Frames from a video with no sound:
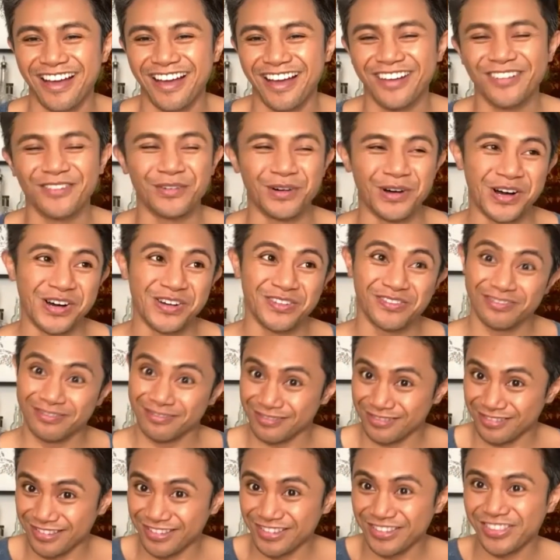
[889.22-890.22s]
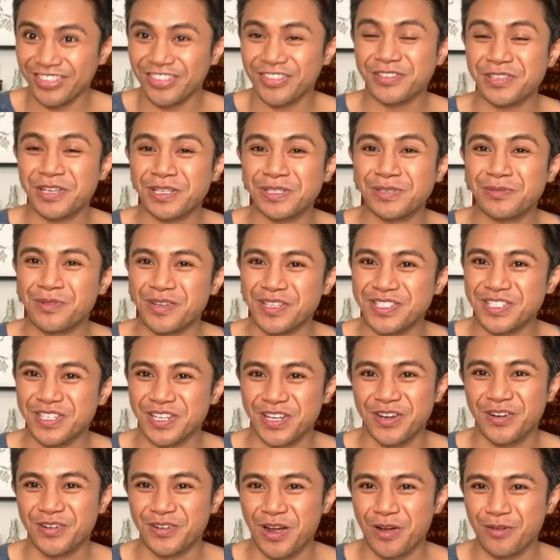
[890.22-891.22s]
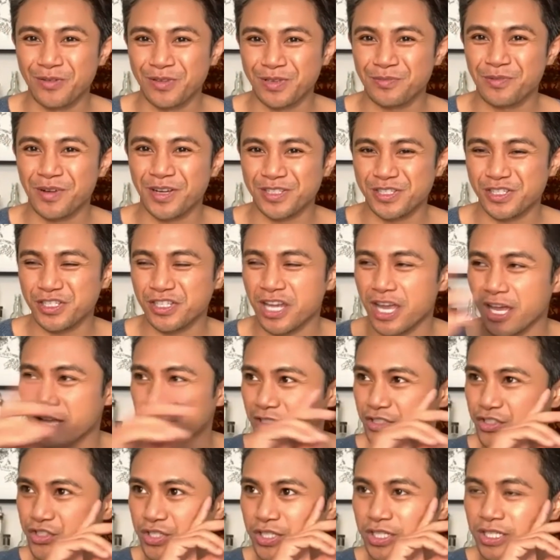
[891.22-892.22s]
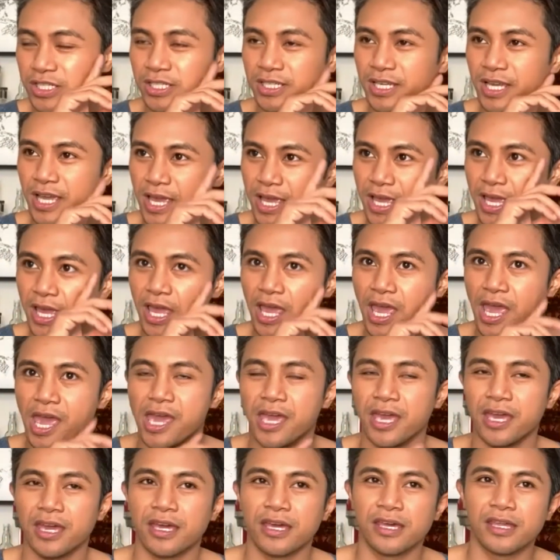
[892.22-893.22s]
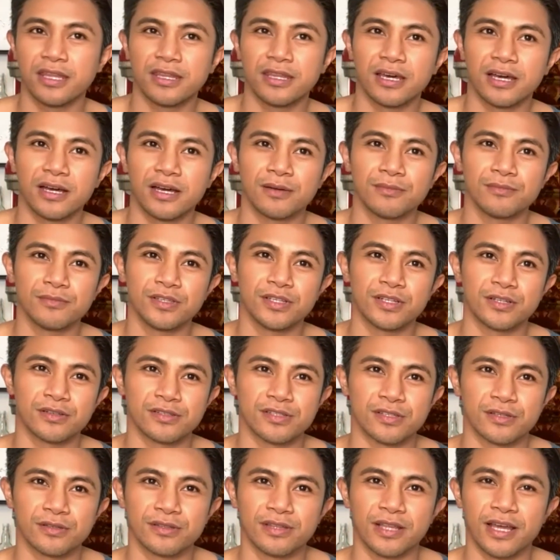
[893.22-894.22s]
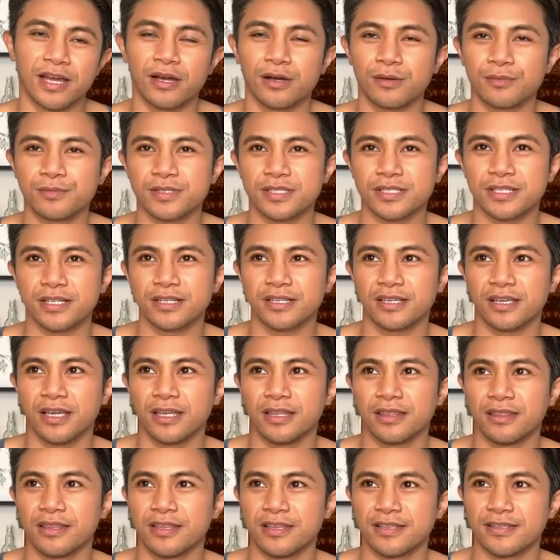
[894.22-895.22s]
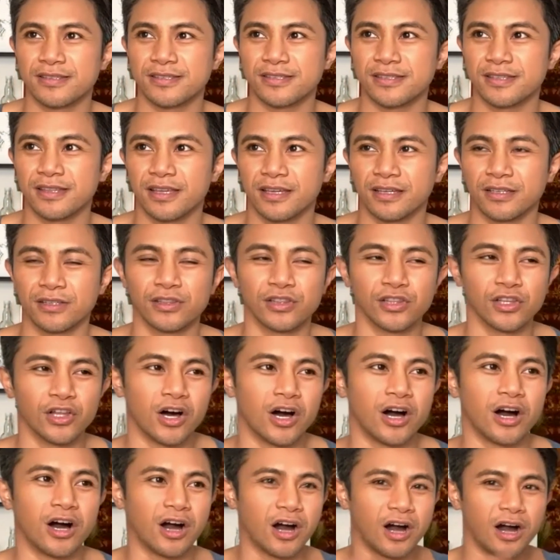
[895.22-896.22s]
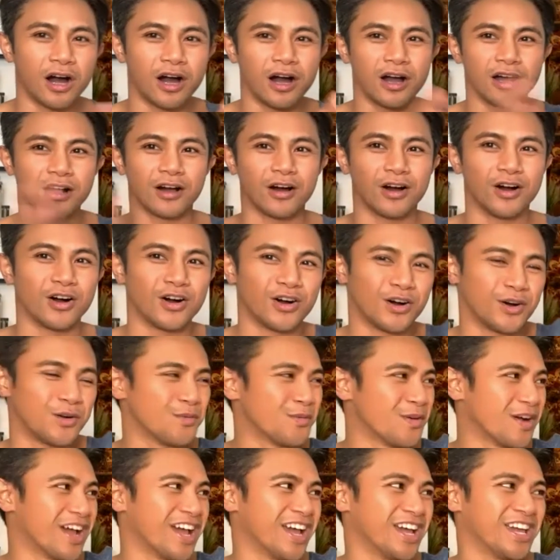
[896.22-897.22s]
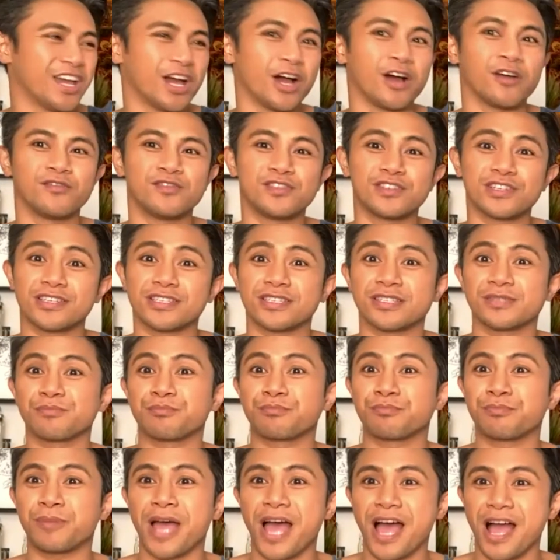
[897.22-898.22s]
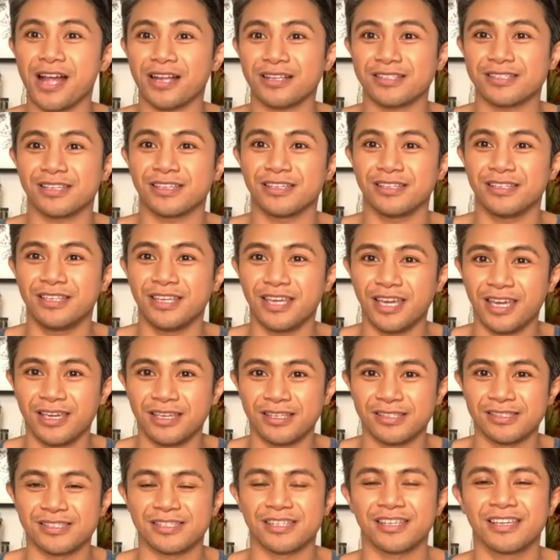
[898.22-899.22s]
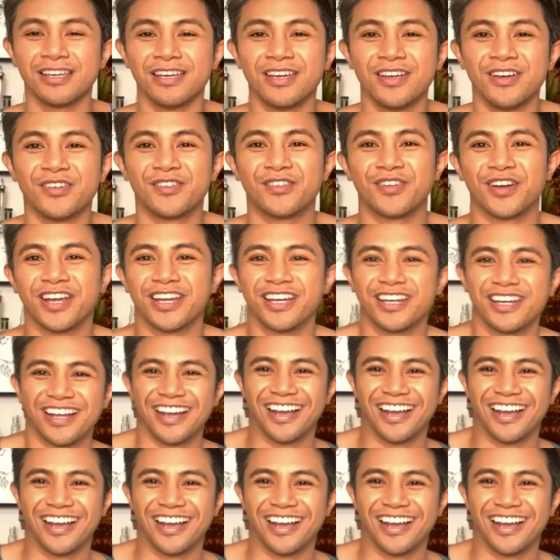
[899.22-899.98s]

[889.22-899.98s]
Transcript: well, 6 months ago, I was watching Ali G, And you know, so now I'm stuck in this like long hallway of just packed gays, right?